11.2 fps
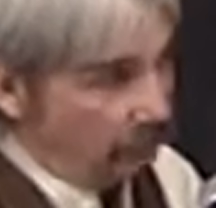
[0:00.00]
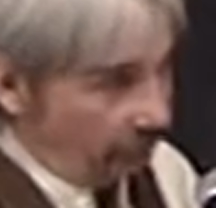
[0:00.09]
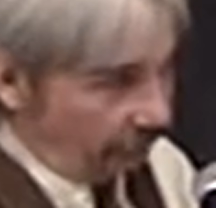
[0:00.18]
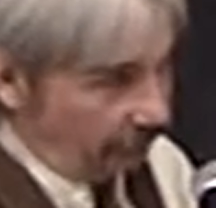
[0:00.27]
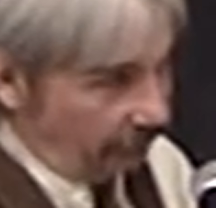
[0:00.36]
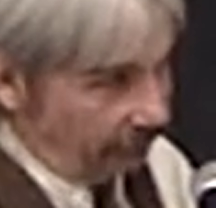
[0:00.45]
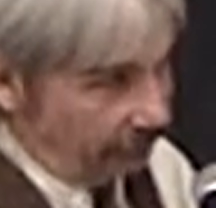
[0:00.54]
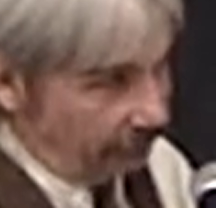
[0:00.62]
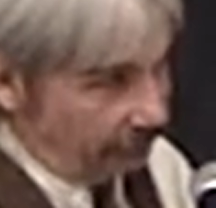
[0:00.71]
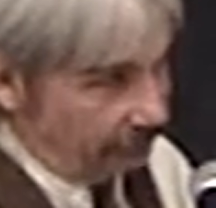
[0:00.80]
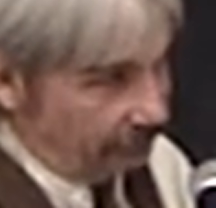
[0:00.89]
don't deserve
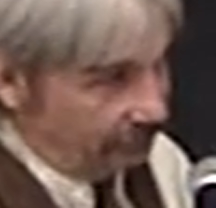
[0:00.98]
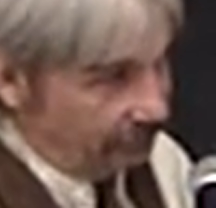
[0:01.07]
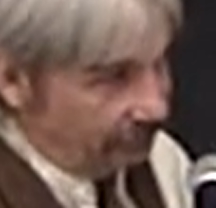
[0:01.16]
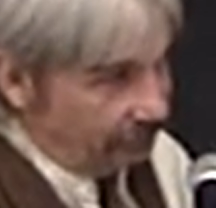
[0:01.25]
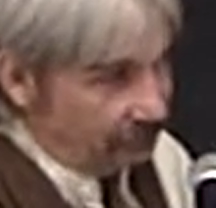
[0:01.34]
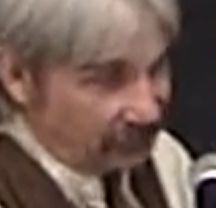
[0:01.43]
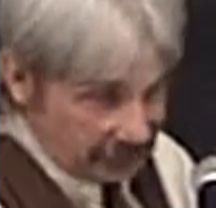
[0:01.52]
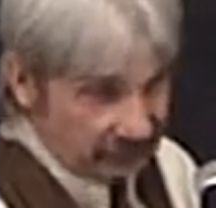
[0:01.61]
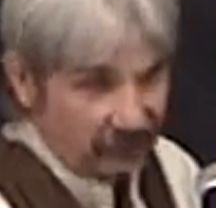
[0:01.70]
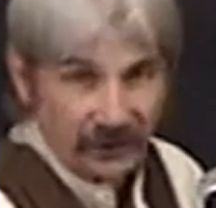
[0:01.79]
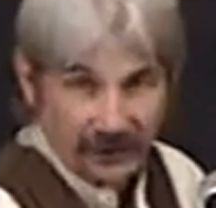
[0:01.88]
it, to
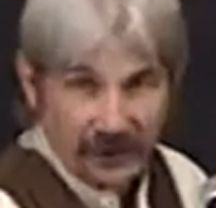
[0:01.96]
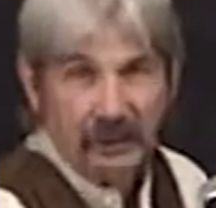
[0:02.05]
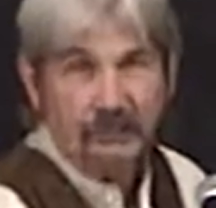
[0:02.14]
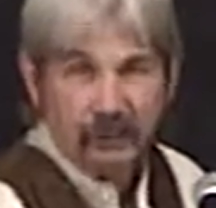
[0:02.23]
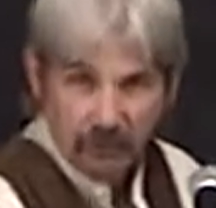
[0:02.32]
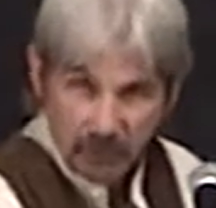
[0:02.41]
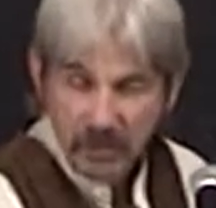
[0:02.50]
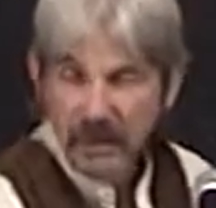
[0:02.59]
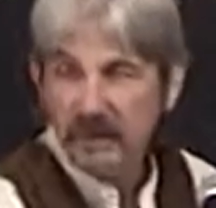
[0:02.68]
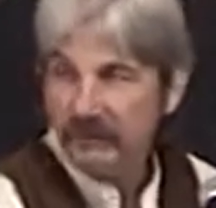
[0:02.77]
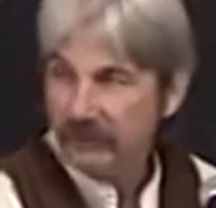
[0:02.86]
give unto them, to
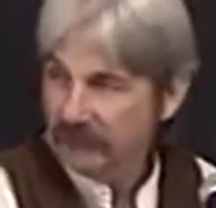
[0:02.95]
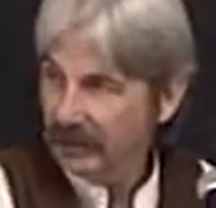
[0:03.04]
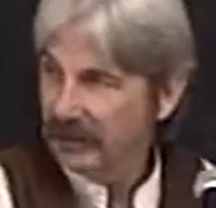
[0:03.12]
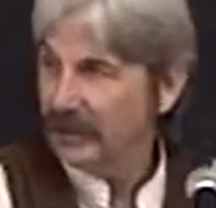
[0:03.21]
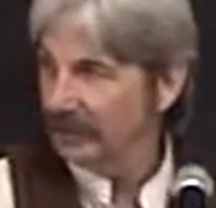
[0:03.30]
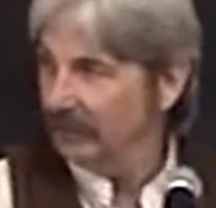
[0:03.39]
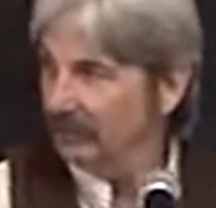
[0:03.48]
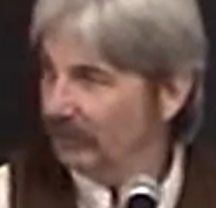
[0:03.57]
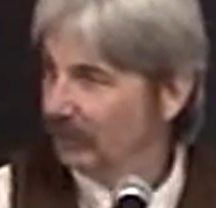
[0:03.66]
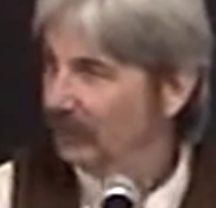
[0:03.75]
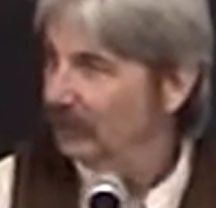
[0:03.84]
minister to them
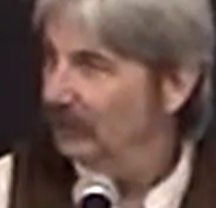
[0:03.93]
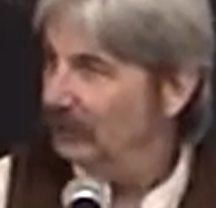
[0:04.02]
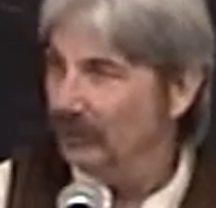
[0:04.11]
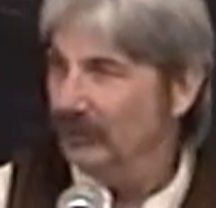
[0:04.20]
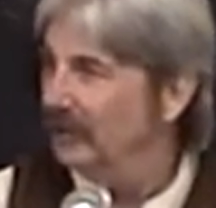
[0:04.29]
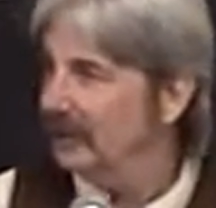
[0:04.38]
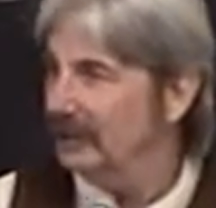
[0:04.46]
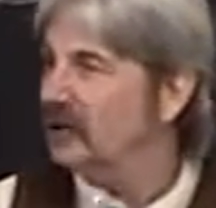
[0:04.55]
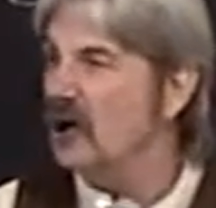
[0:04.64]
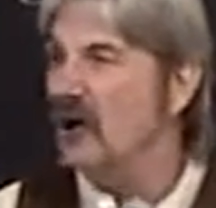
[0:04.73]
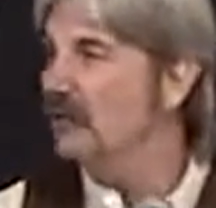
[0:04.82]
when they
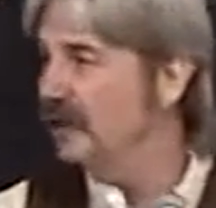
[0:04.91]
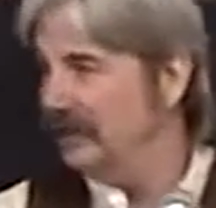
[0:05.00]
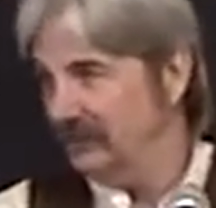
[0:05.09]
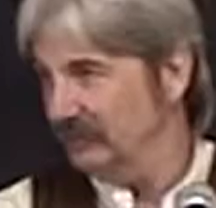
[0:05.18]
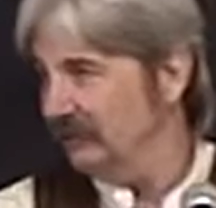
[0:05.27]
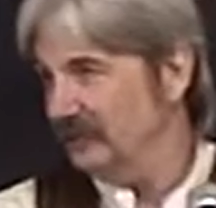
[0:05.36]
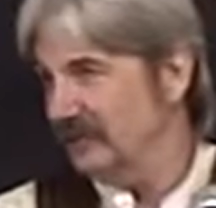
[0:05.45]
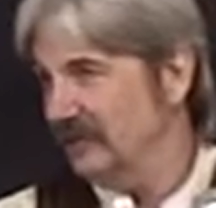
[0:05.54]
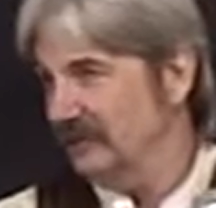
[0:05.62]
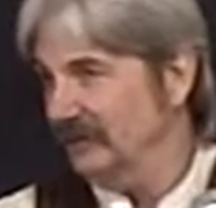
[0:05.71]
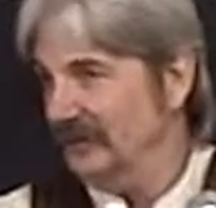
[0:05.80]
know they don't
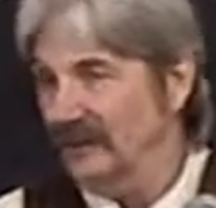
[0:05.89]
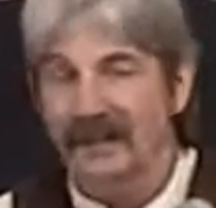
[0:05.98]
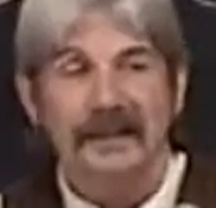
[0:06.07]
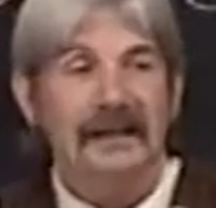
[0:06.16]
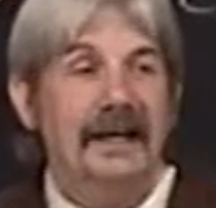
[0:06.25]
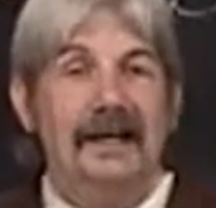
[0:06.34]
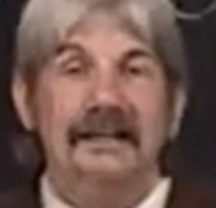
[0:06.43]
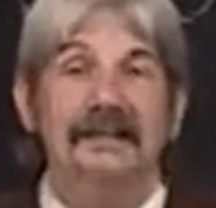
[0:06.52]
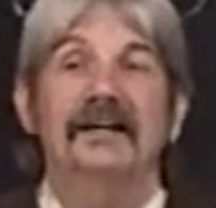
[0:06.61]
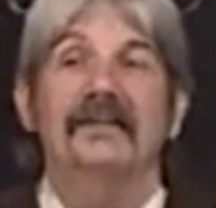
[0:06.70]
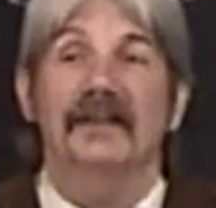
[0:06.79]
deserve it.
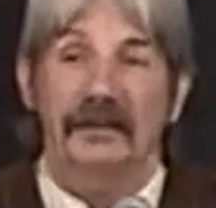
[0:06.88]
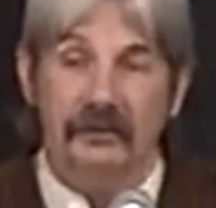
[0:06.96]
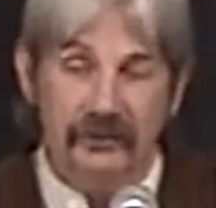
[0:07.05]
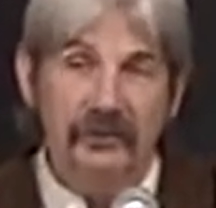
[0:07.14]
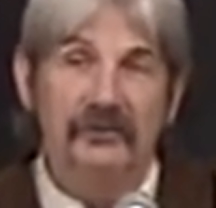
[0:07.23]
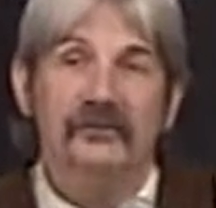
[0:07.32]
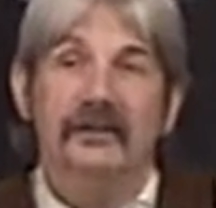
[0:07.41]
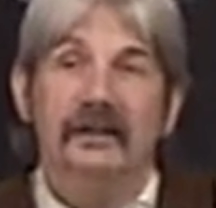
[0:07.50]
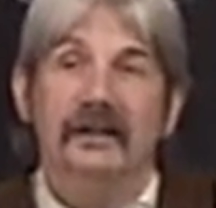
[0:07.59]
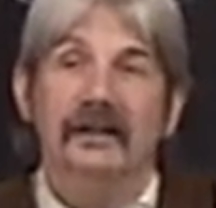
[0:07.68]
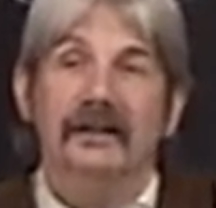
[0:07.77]
And yet they'll use
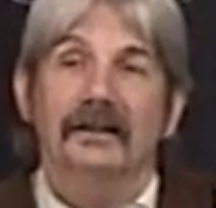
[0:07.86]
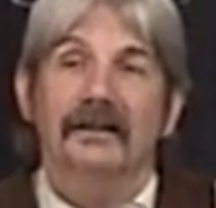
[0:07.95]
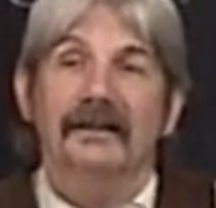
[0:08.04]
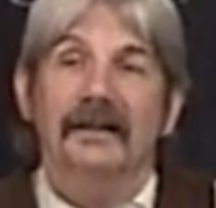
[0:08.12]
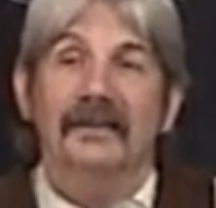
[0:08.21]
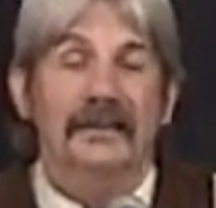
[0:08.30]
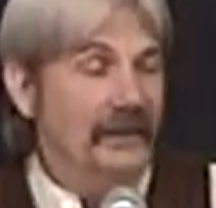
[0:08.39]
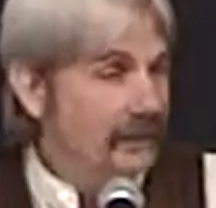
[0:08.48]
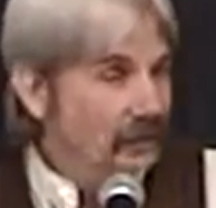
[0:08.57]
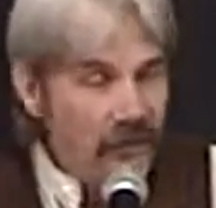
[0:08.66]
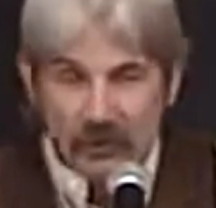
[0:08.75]
it, and
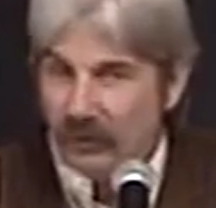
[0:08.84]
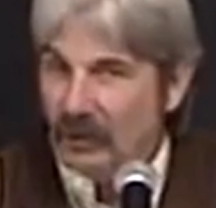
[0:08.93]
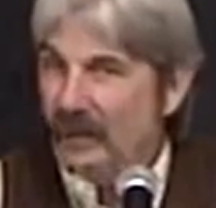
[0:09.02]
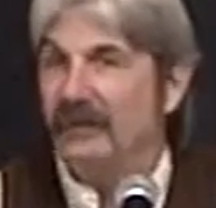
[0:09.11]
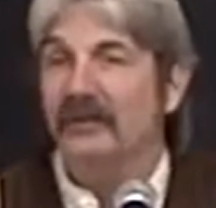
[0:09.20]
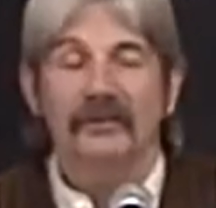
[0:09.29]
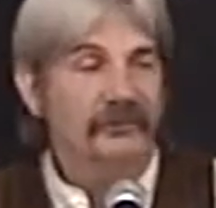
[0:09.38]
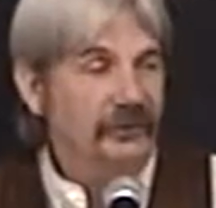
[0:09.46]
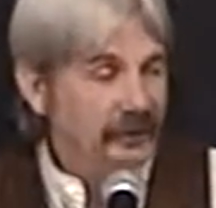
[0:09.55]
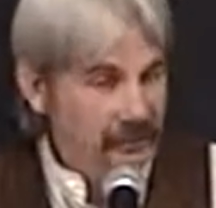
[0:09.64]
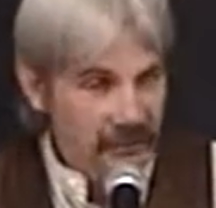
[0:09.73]
then they'll go away and they'll
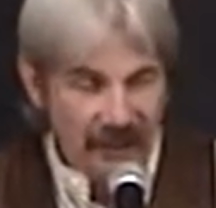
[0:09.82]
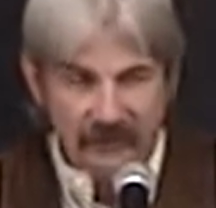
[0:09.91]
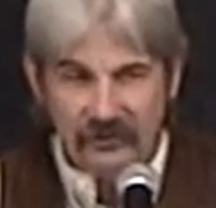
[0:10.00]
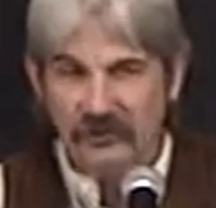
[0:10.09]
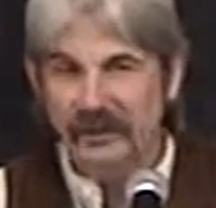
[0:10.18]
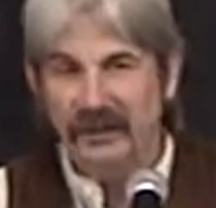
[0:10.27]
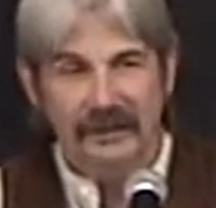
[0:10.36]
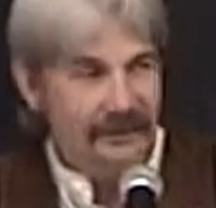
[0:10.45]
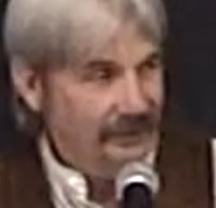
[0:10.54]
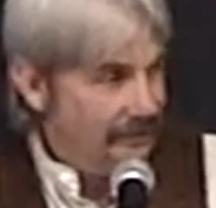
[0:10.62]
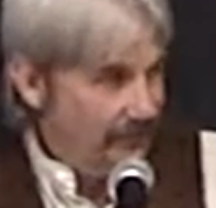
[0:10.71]
forget about you,
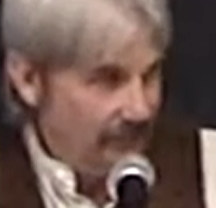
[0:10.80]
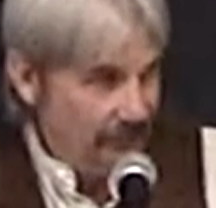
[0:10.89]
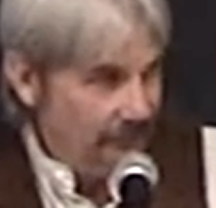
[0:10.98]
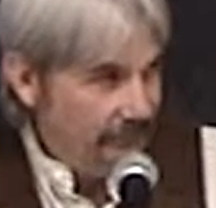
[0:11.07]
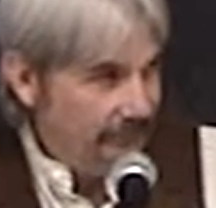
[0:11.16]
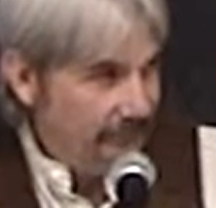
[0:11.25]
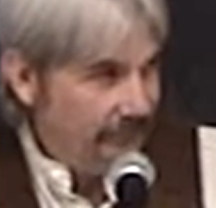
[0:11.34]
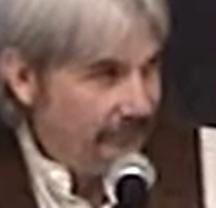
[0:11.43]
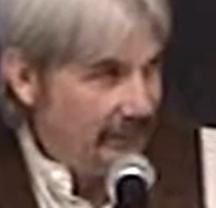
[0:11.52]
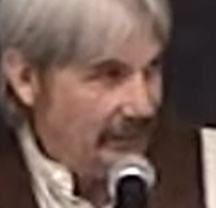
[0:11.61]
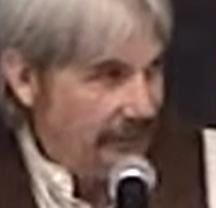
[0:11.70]
and you know.
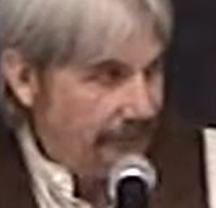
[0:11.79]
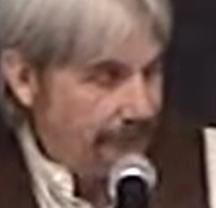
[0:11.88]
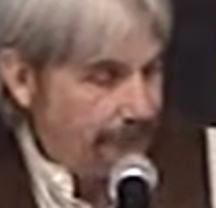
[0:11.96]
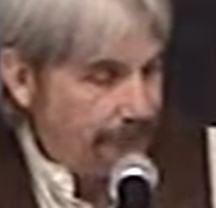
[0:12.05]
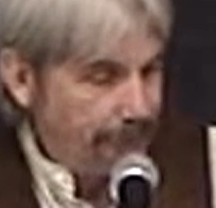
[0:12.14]
Um,